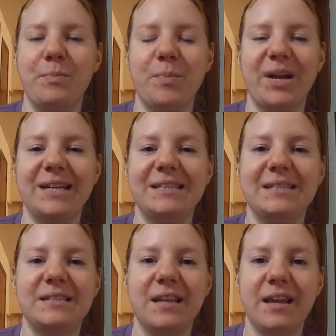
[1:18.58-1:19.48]
But it's
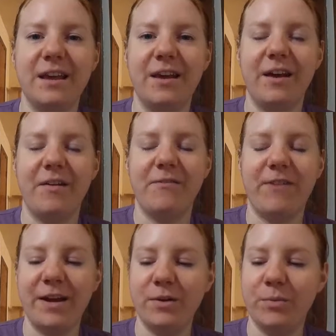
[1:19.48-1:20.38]
the
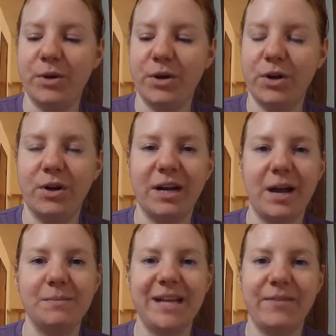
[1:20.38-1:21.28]
final book, or it
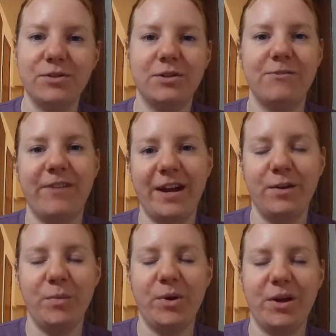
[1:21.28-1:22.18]
comes after the
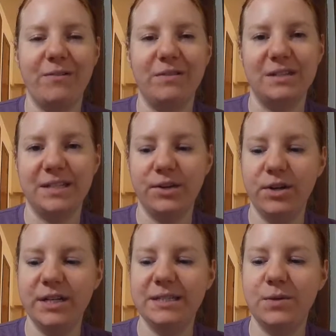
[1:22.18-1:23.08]
final book of the
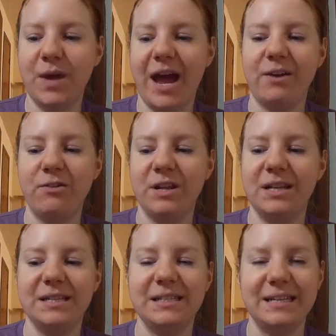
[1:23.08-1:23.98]
series. You can read
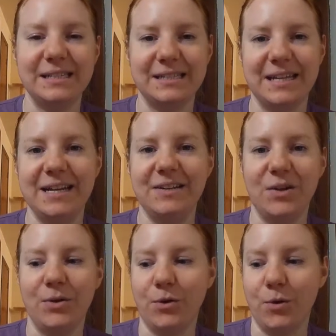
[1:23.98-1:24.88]
this as a
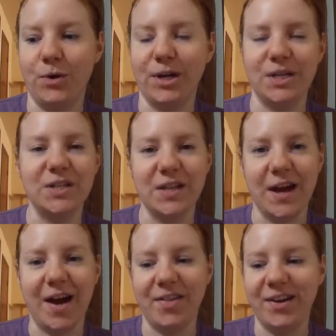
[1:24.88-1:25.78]
standalone according to the
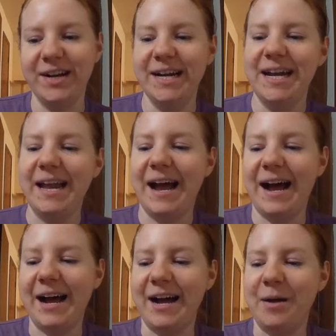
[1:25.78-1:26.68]
author.
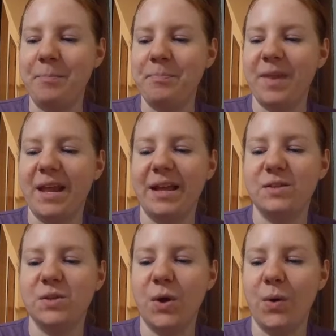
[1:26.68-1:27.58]

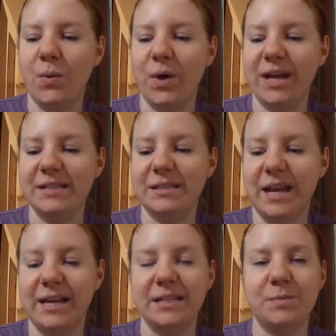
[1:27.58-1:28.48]
So
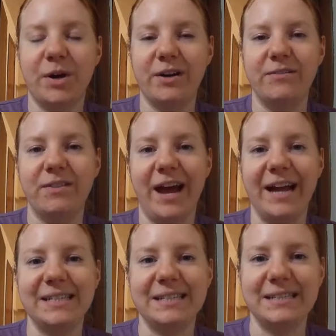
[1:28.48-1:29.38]
it's part of the
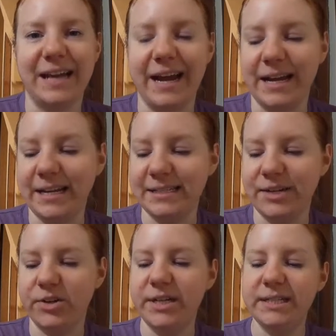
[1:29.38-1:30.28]
High Society
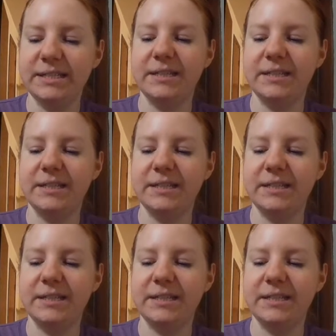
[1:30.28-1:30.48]
series.